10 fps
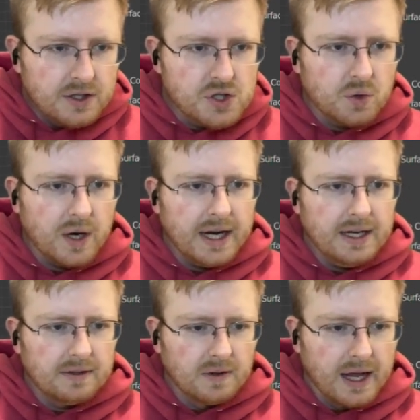try
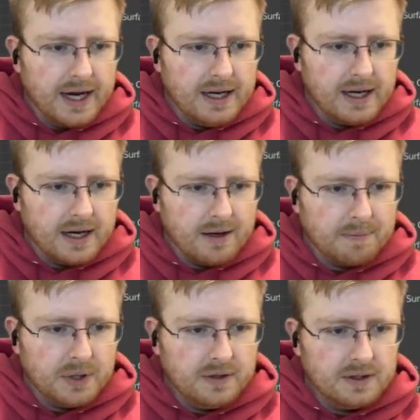to line it
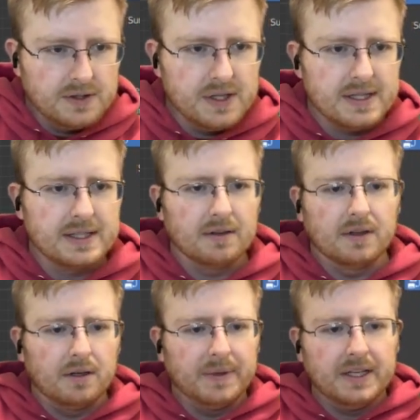up just a
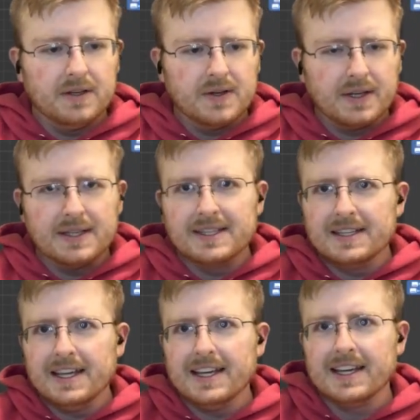little bit, and you can
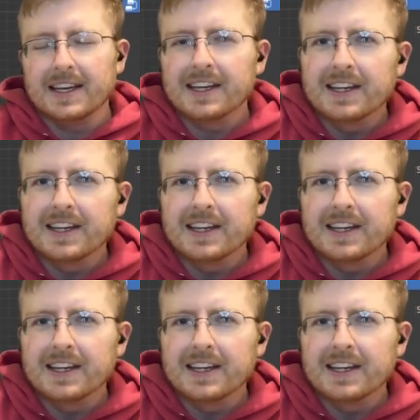see